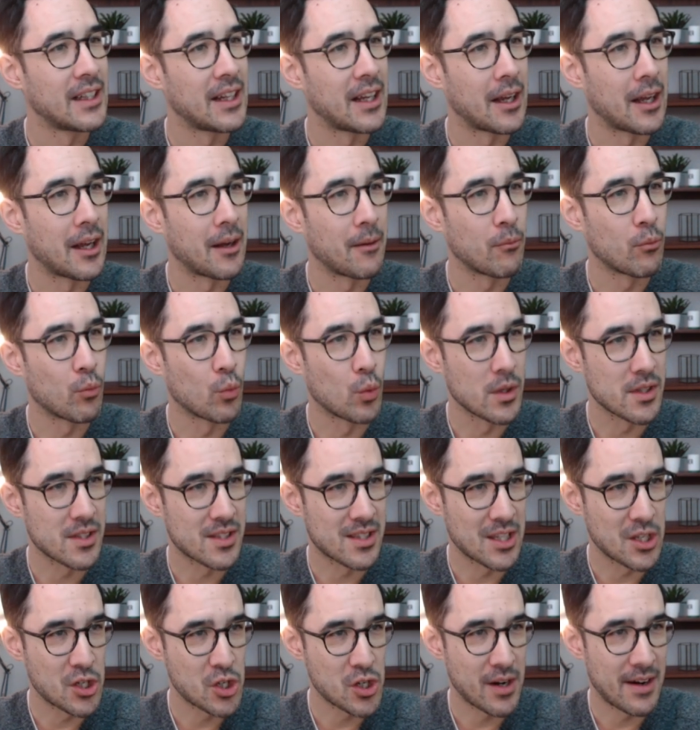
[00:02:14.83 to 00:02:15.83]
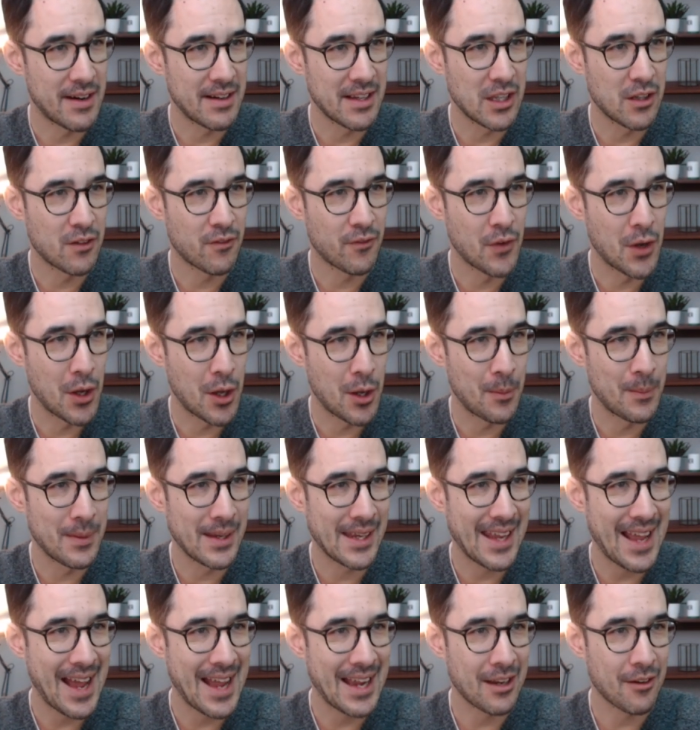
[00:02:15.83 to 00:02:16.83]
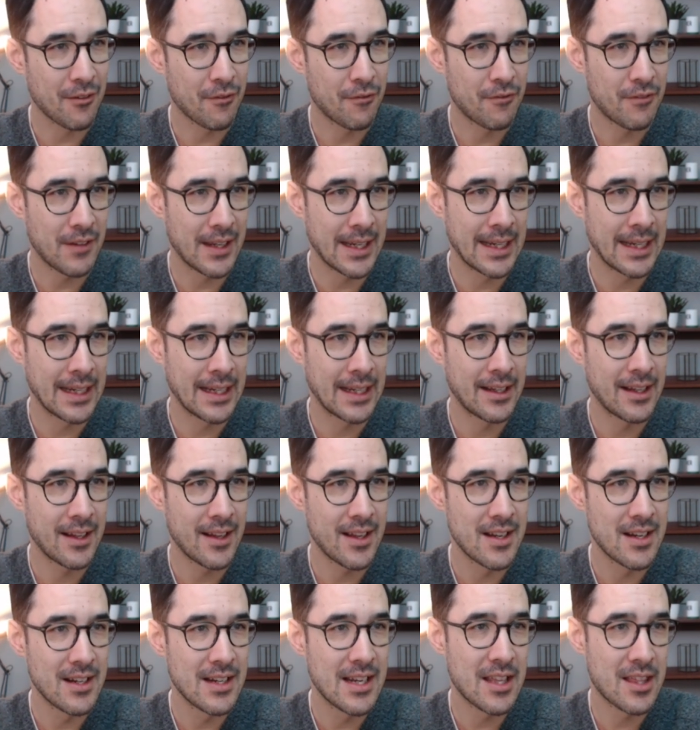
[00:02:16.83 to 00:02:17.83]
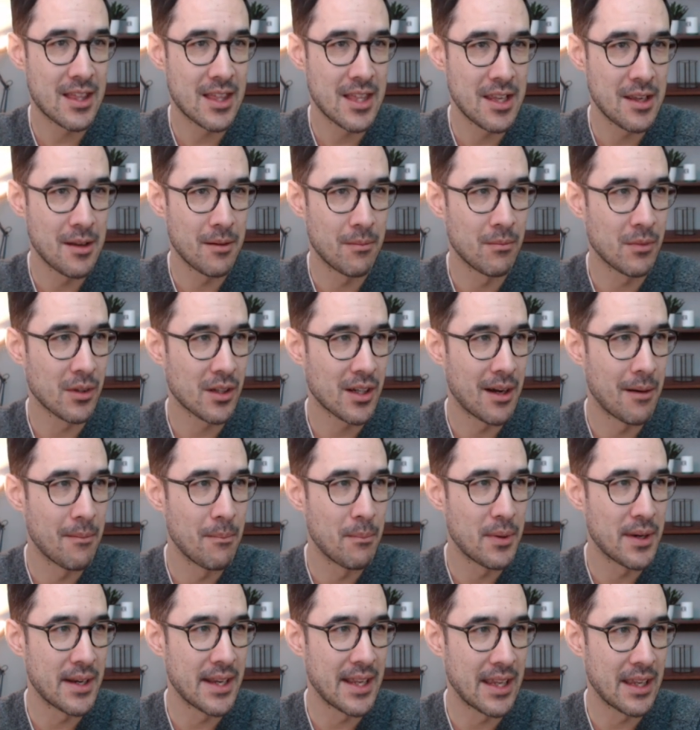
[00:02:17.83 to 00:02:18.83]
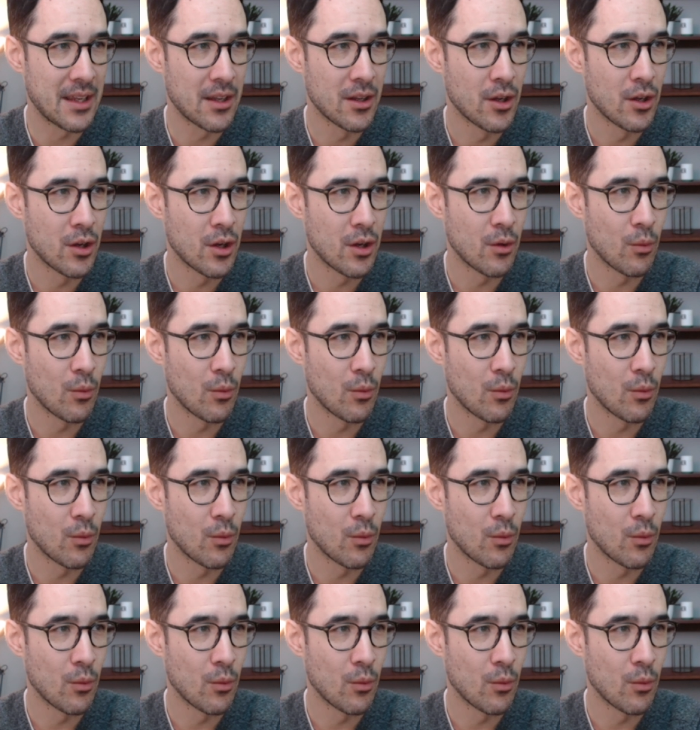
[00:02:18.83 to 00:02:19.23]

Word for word: um, was the Chinese firm Ganfeng Lithium Company